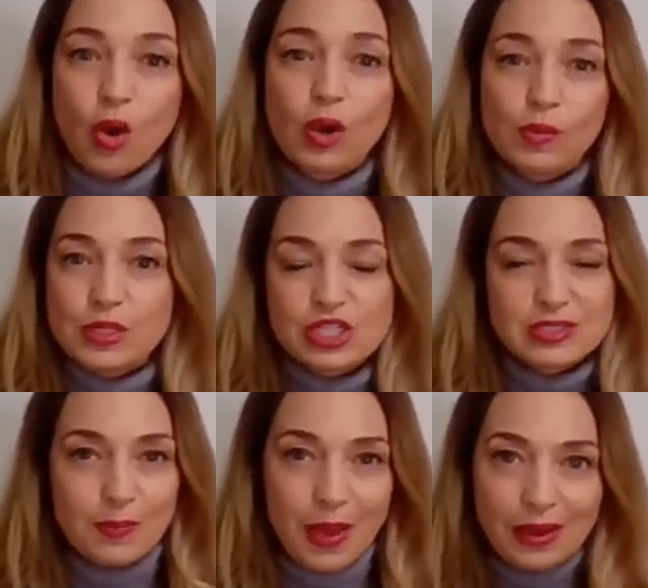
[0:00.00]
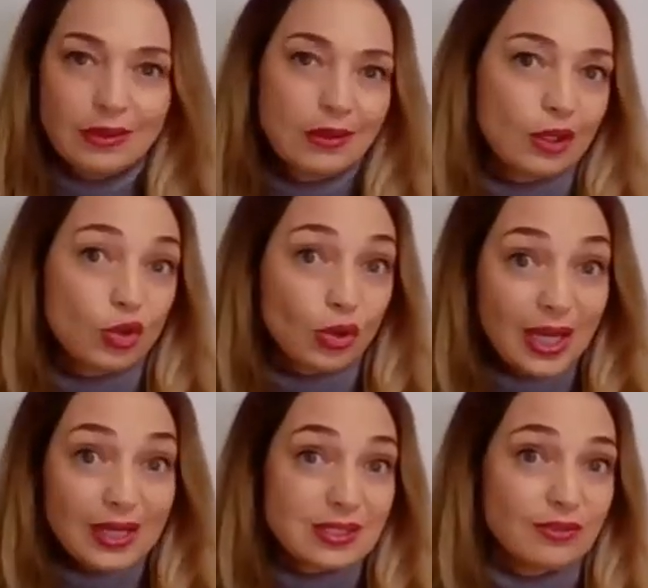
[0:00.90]
Or are we just depending on
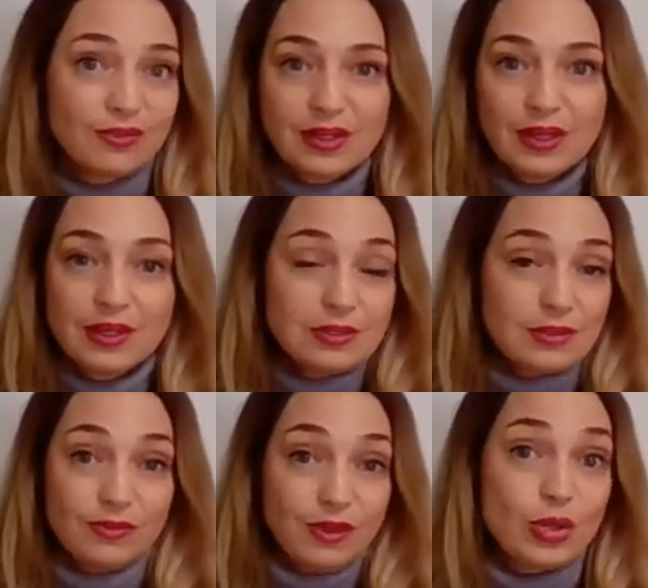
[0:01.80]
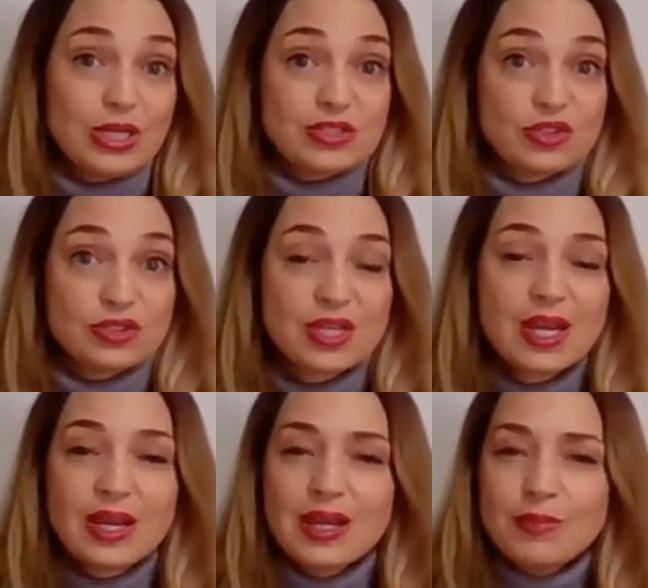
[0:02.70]
grants and fundraisers?
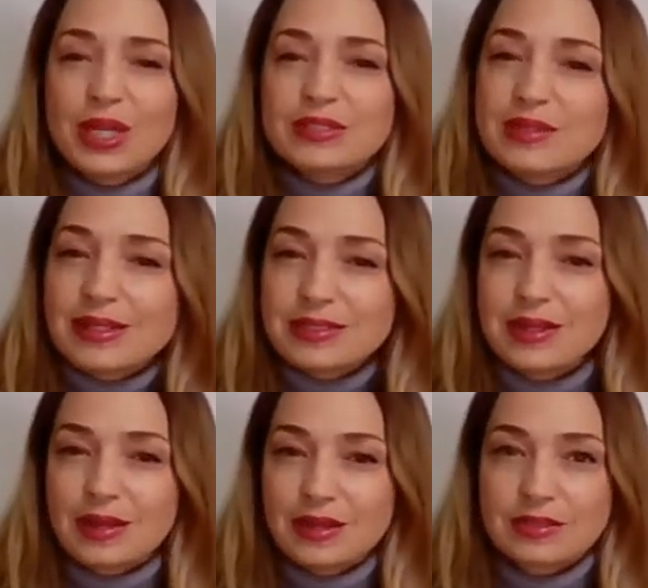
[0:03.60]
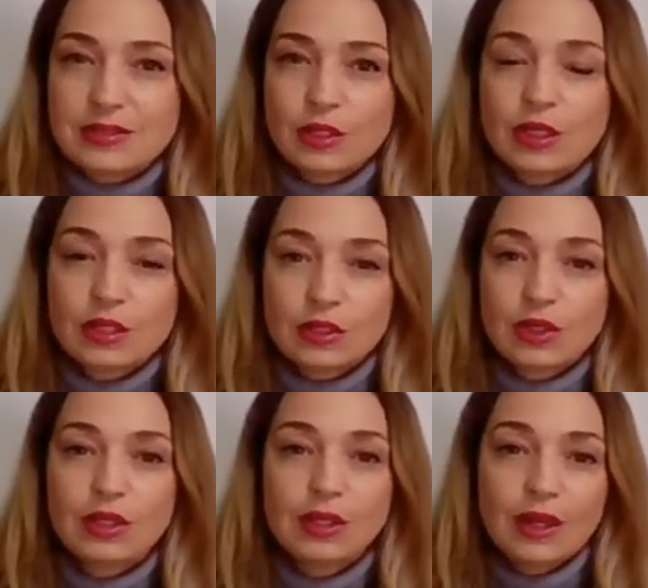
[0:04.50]
Because that's not necessarily a
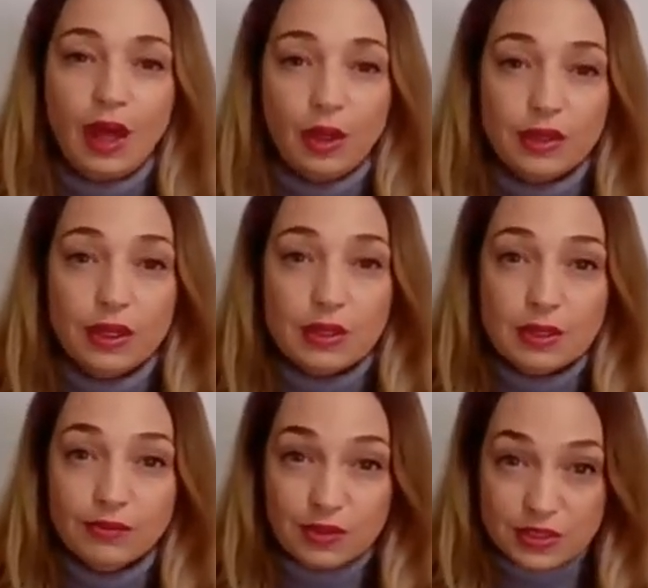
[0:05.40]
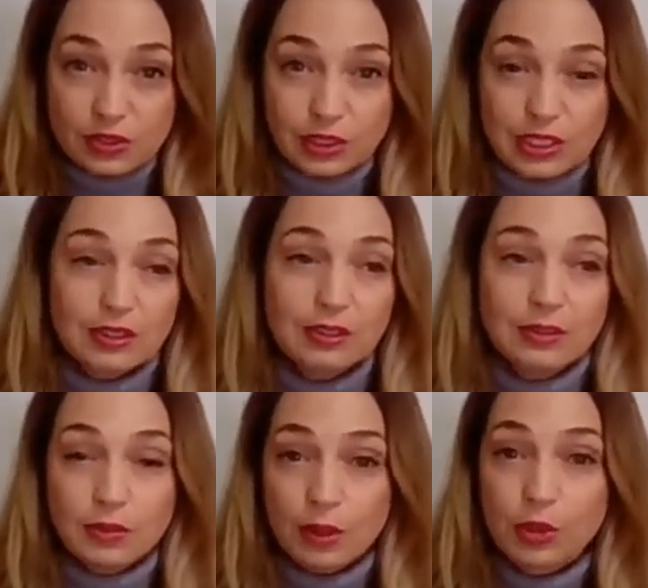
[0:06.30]
good, healthy, fiscally
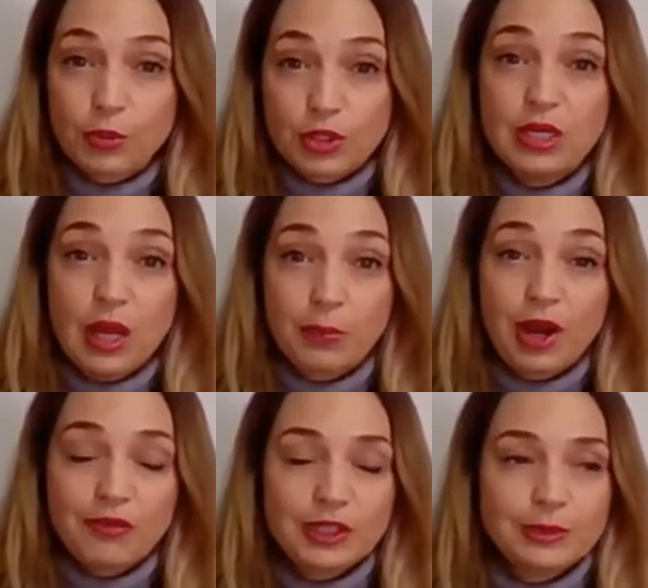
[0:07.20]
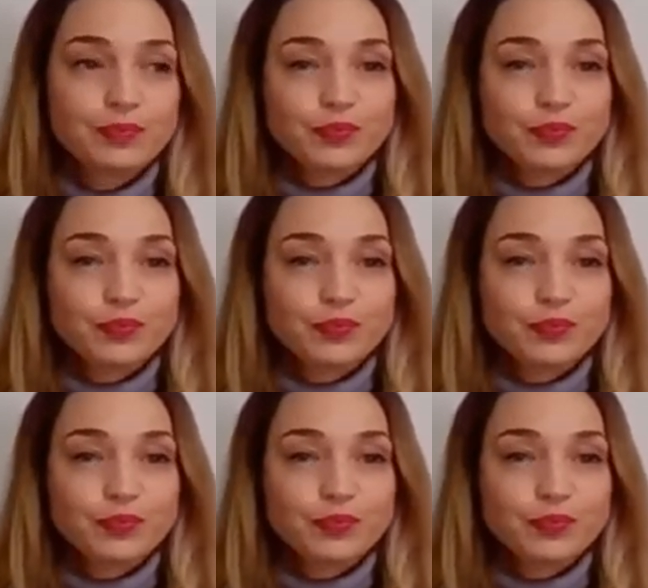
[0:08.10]
appropriate nonprofit.